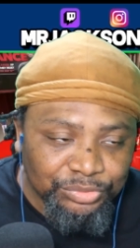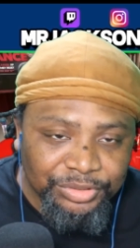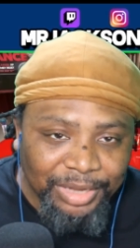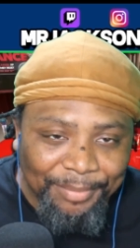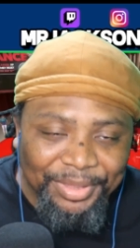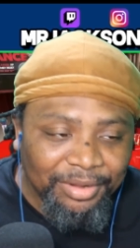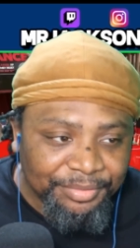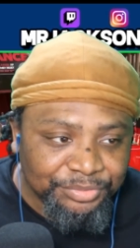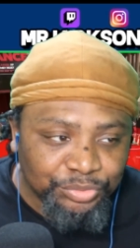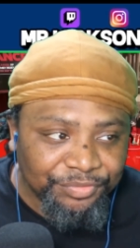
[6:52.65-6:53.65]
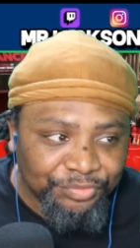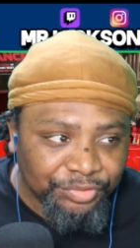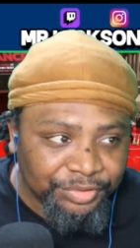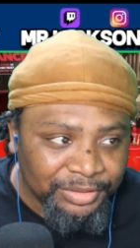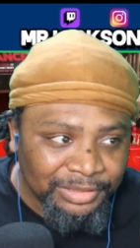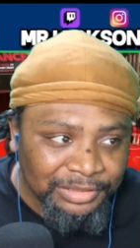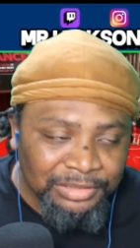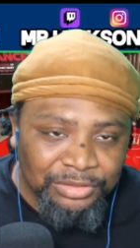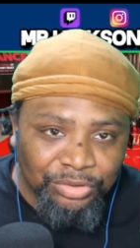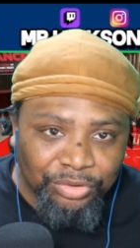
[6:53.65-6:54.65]
tw- I mean um 24
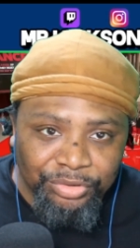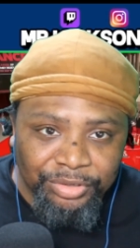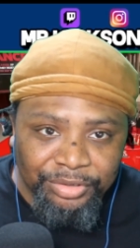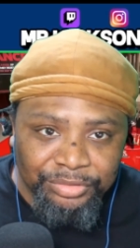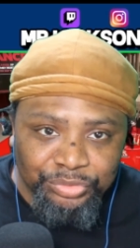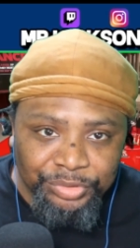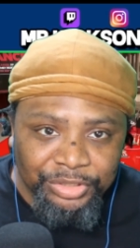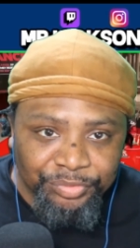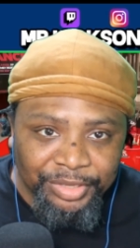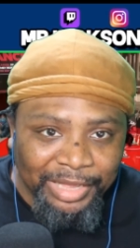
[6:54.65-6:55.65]
or, or 23.